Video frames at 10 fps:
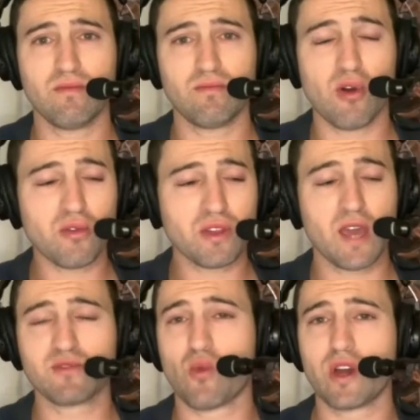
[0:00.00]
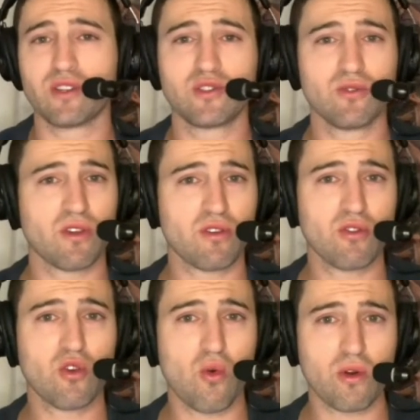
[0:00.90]
both games one and two, the
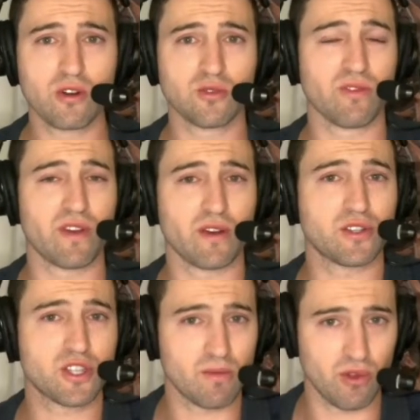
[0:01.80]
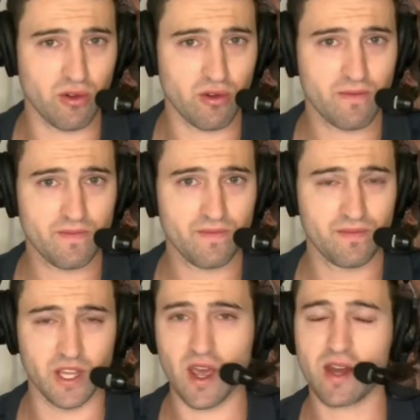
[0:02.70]
third quarters were very similar.
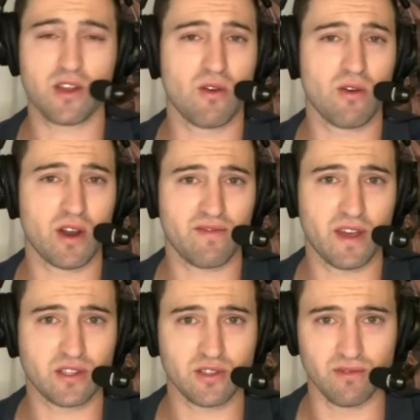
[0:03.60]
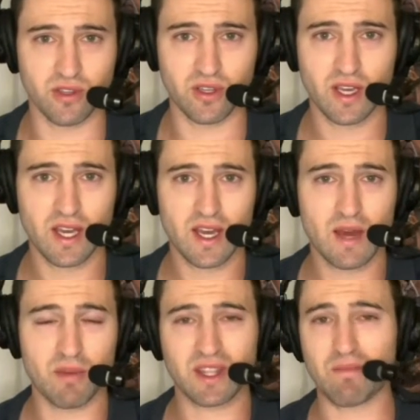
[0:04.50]
They got it going offensively.
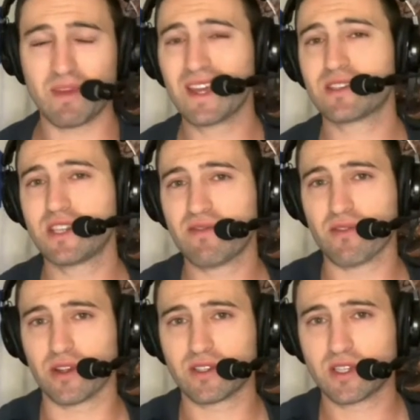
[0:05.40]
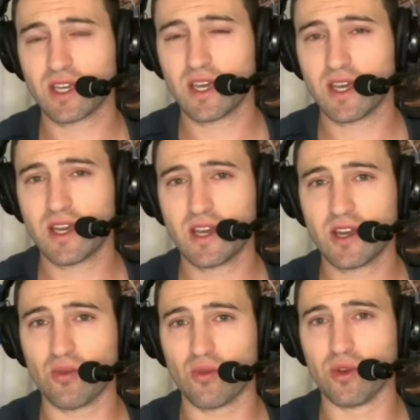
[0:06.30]
But the biggest difference
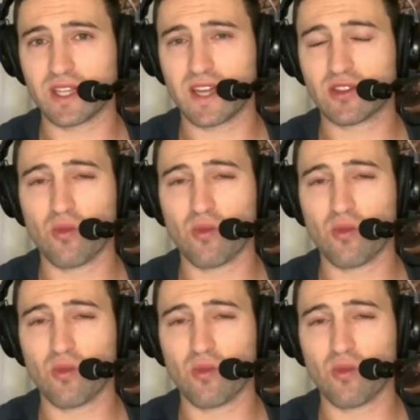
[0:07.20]
was that the